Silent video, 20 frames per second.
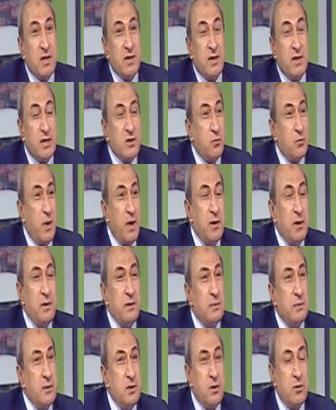That's why,
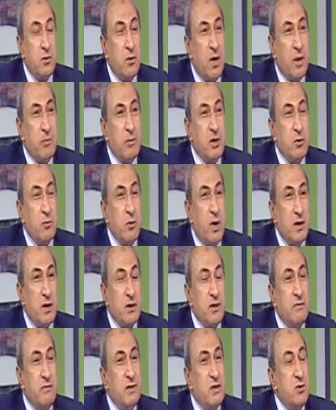we are
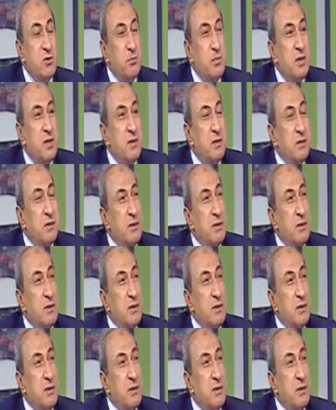never to be,